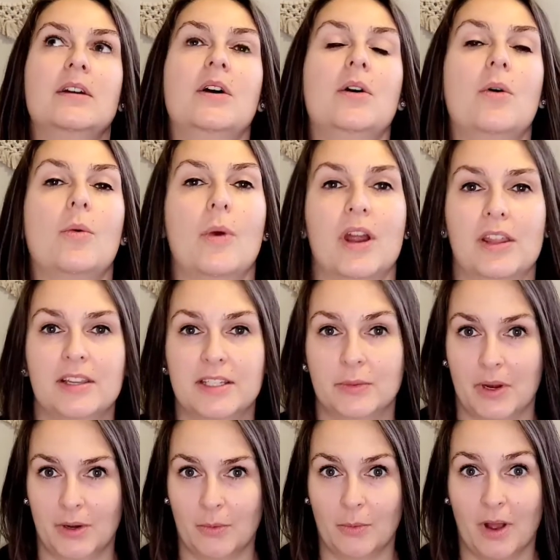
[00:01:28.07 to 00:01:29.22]
where the
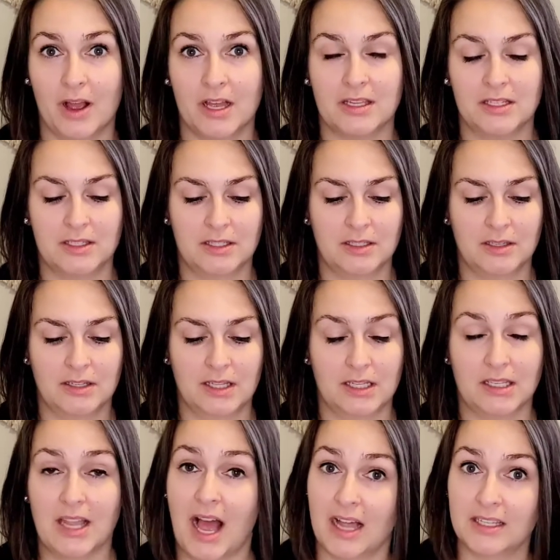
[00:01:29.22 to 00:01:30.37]
sweater was the
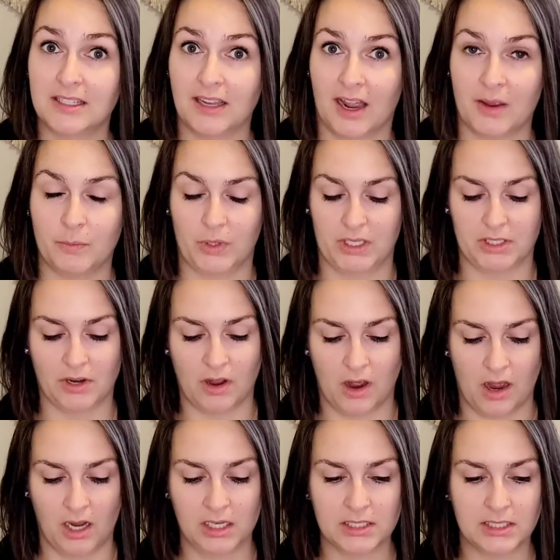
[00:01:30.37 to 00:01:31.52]
last time we
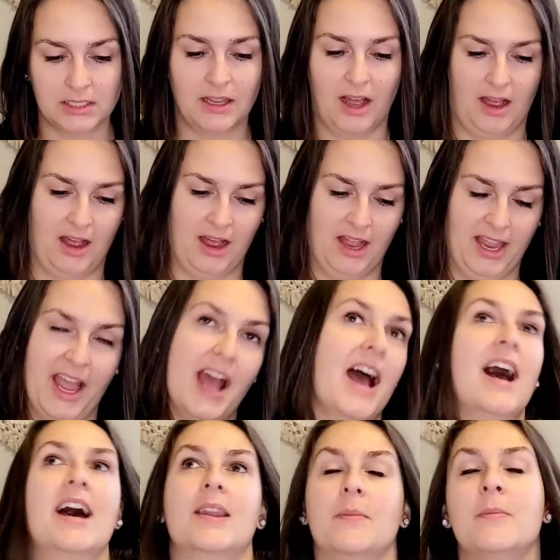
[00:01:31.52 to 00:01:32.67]
talked, I
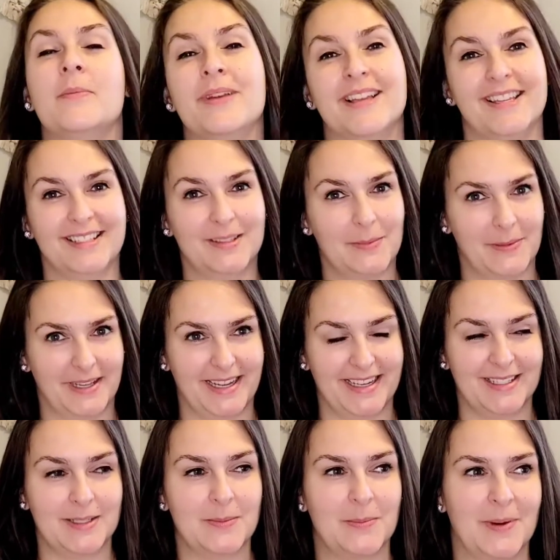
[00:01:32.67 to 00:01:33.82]
had
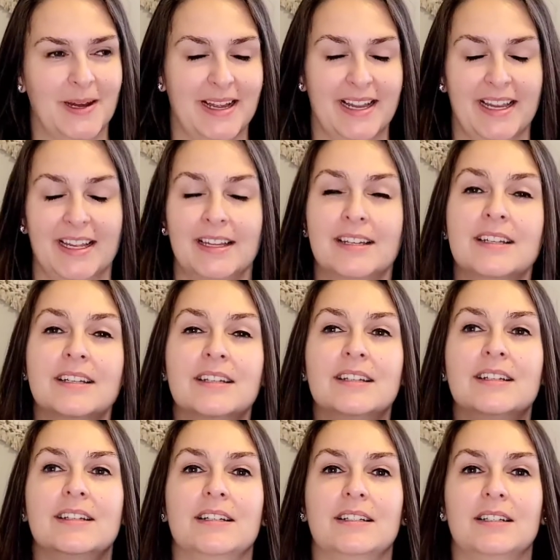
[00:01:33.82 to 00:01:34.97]
misplaced my
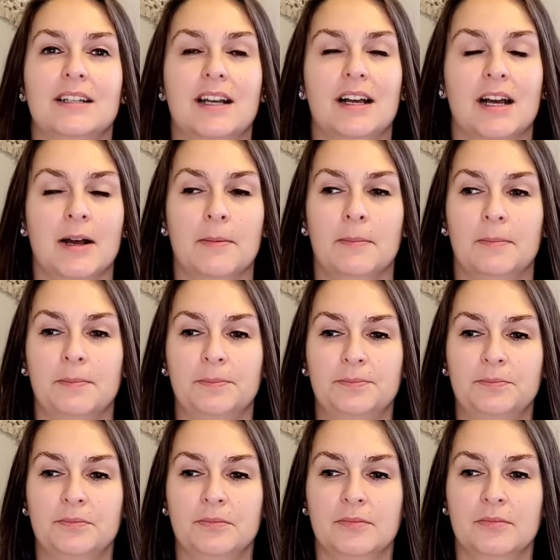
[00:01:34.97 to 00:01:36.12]

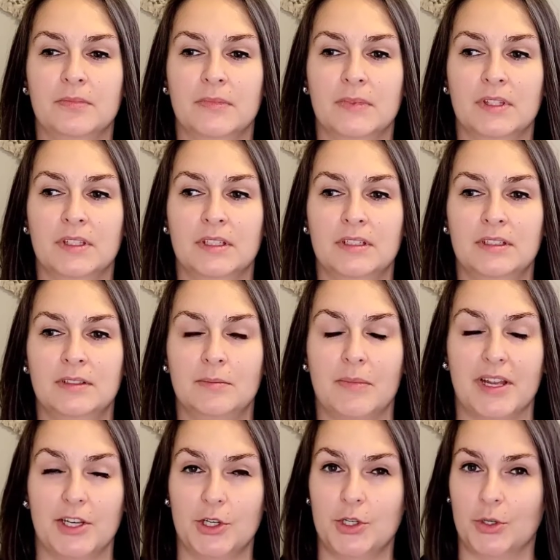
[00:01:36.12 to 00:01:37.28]
my
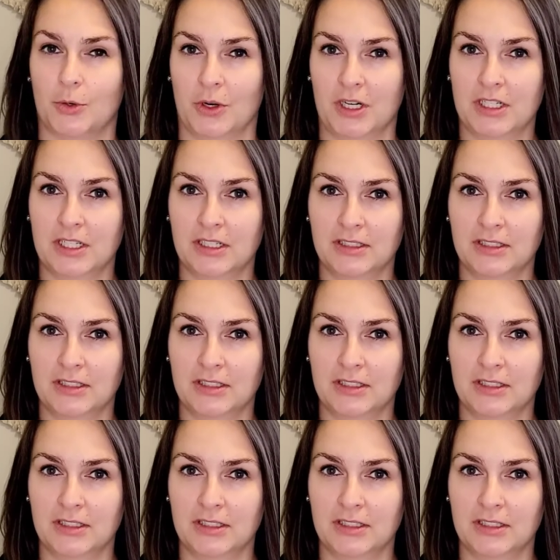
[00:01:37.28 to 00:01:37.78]
shorty